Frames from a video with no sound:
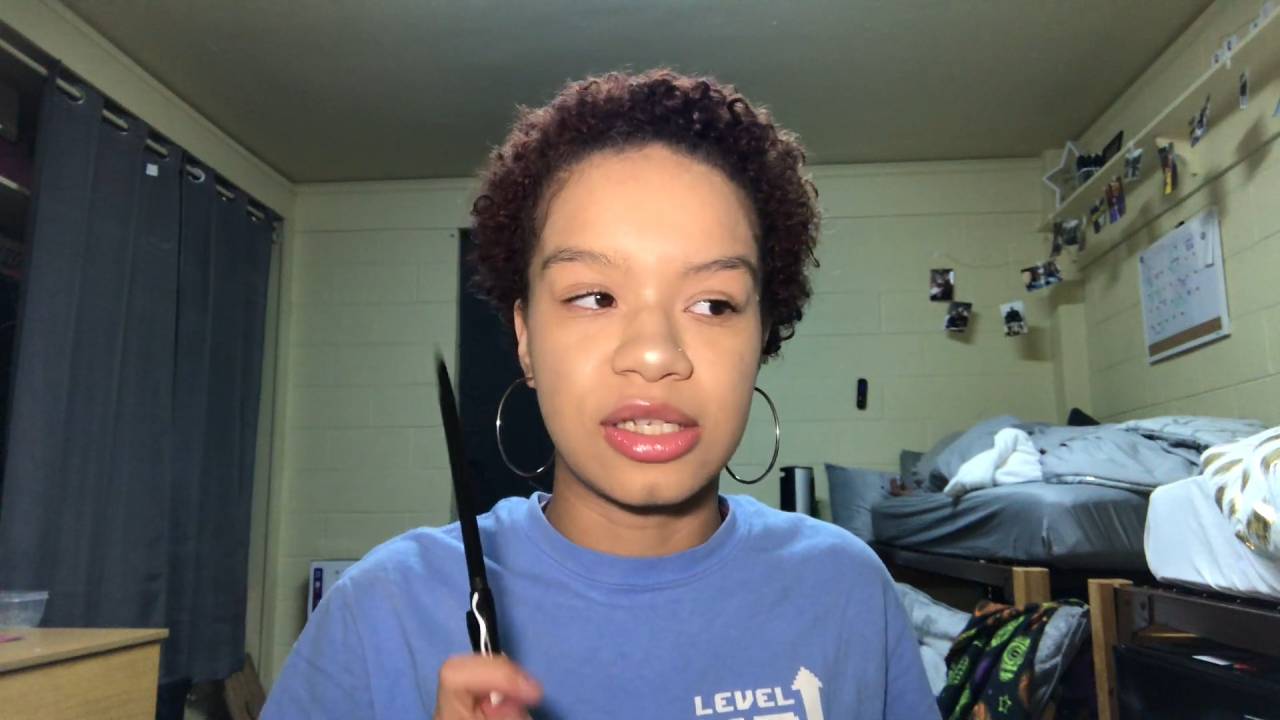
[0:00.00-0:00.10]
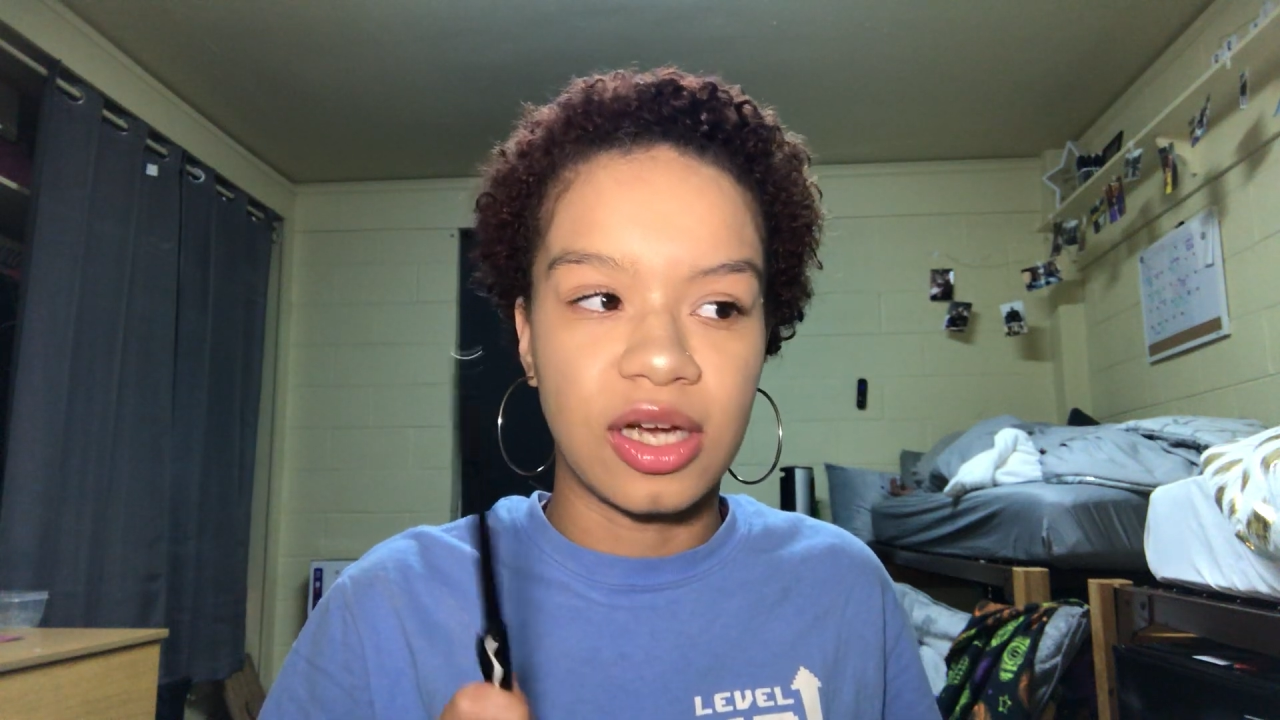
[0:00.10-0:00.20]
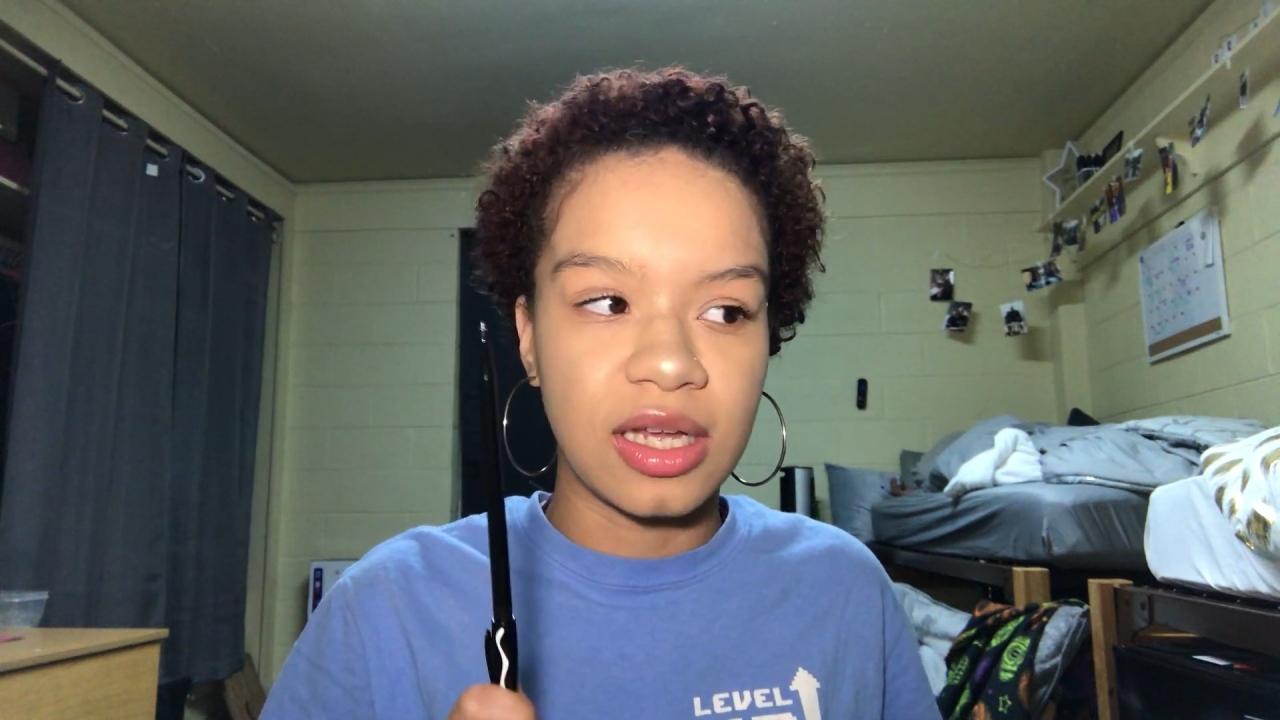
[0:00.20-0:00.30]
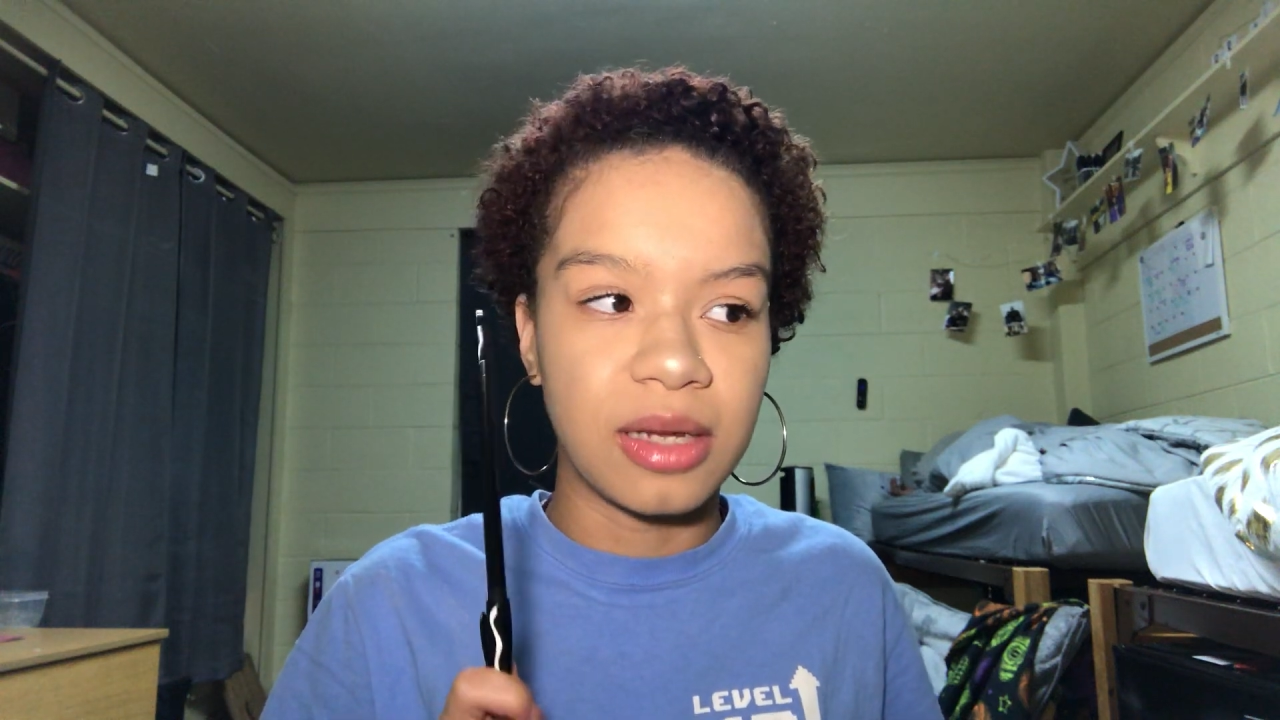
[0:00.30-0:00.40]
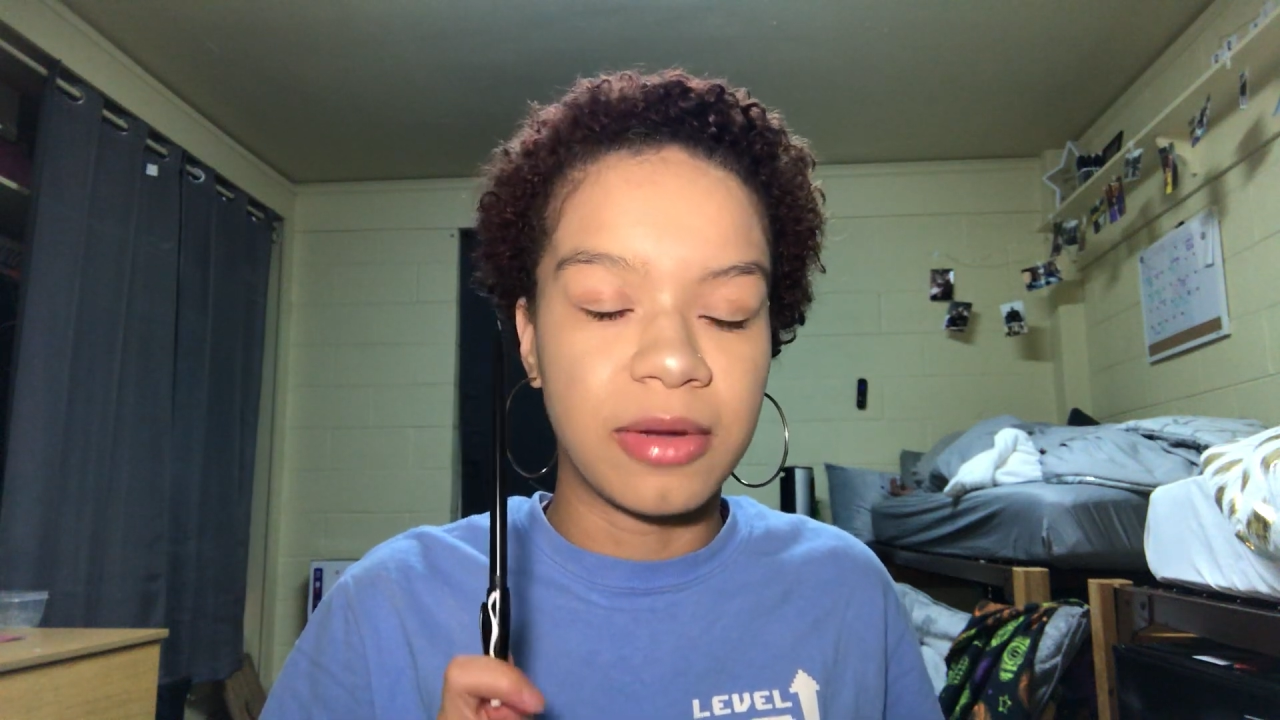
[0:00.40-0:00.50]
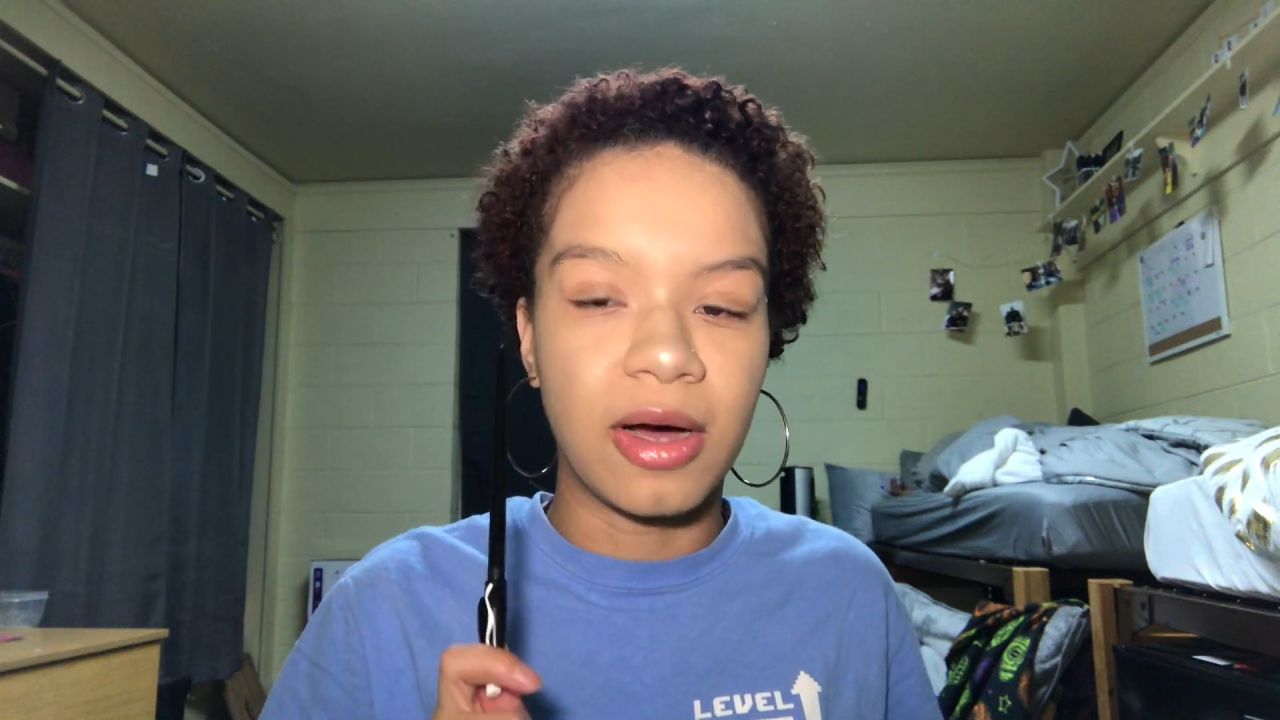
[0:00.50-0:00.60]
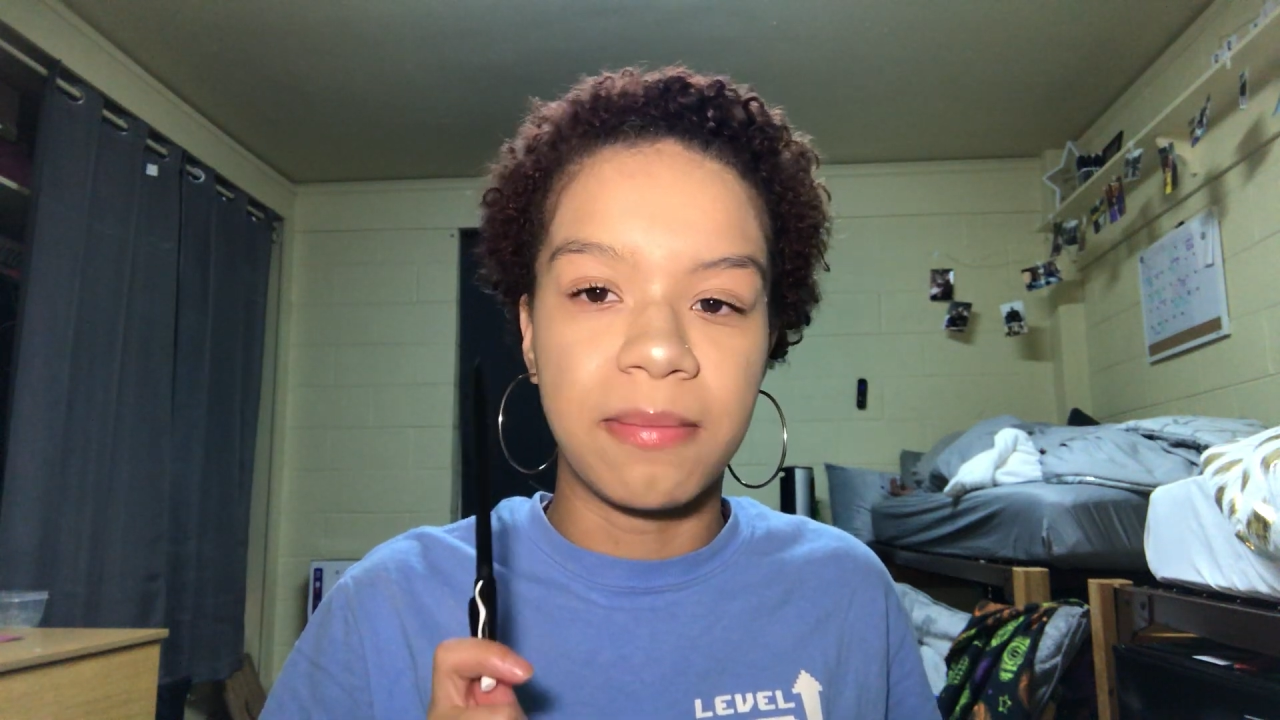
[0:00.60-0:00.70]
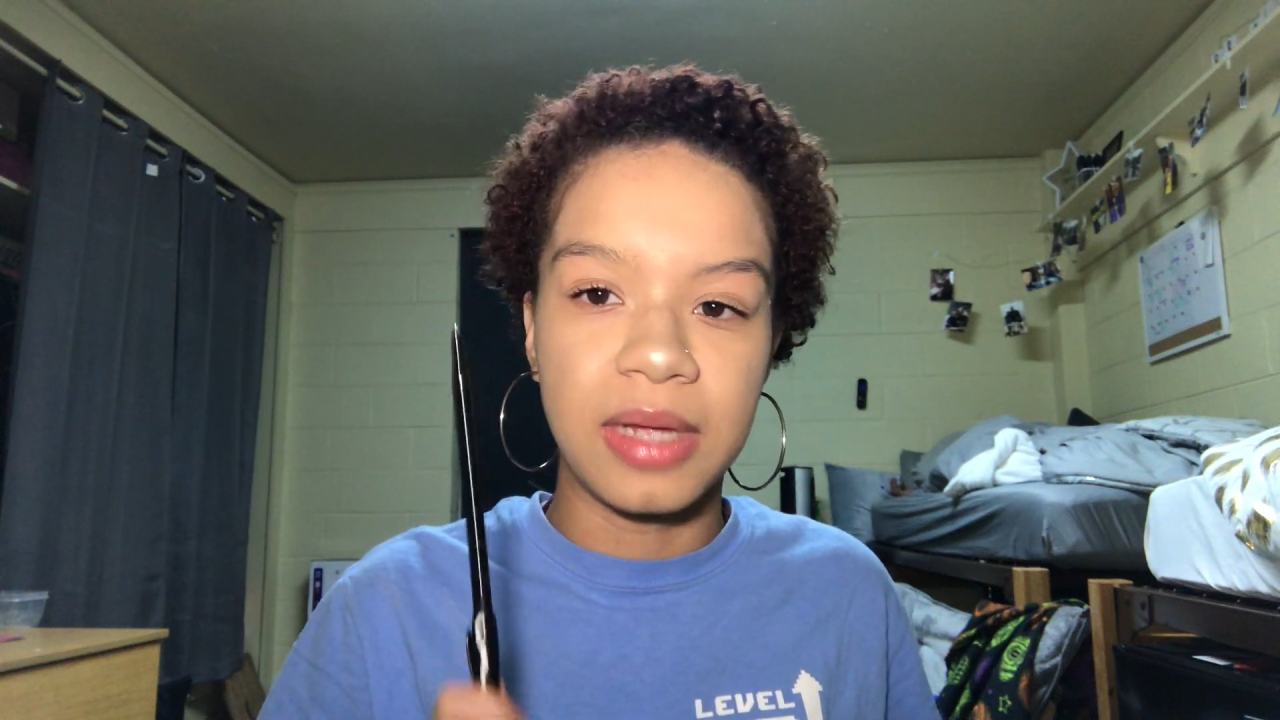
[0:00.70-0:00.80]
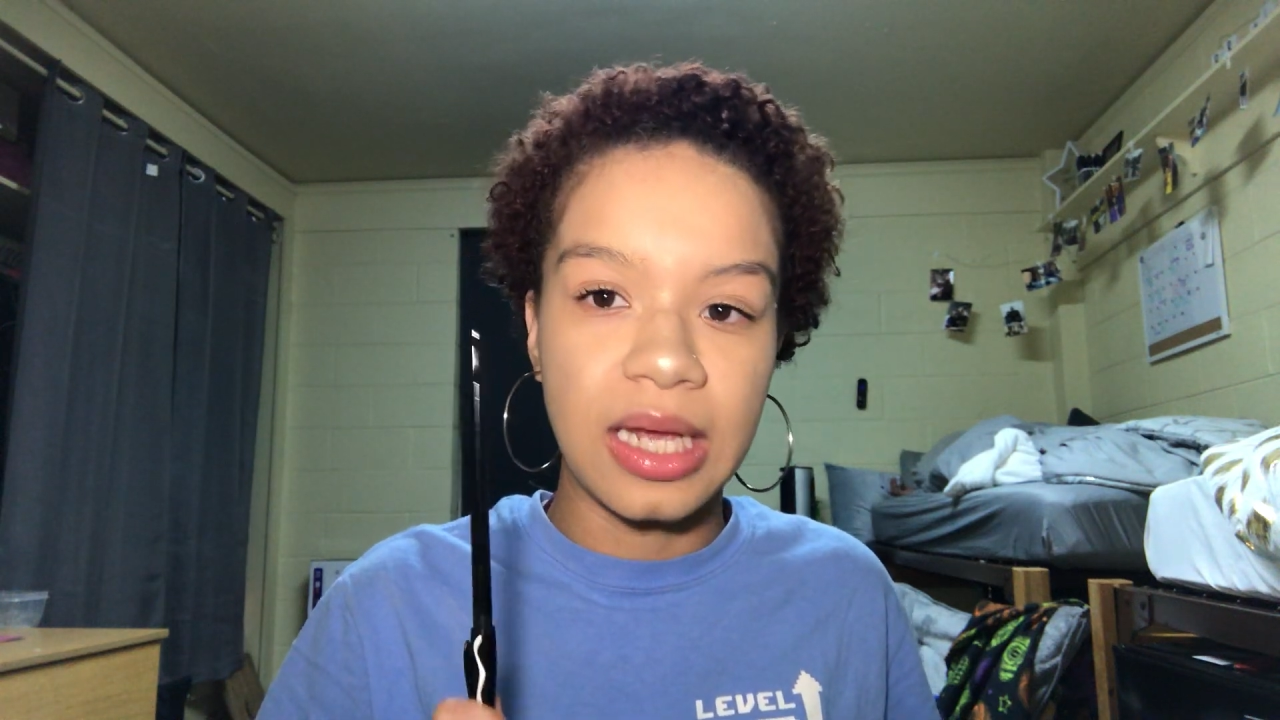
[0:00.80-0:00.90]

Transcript: talking about